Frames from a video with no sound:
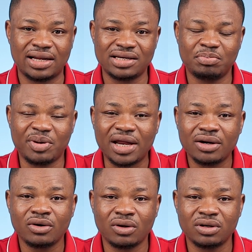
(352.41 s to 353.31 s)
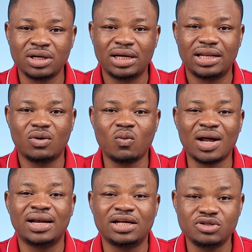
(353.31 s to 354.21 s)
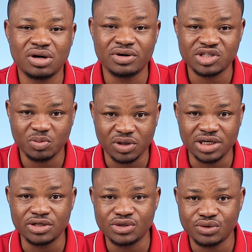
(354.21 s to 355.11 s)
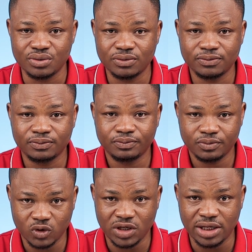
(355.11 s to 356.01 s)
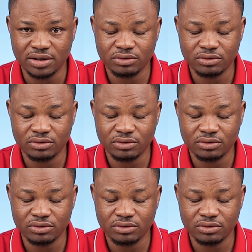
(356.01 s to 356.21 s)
depending on the one that you are responding to, okay?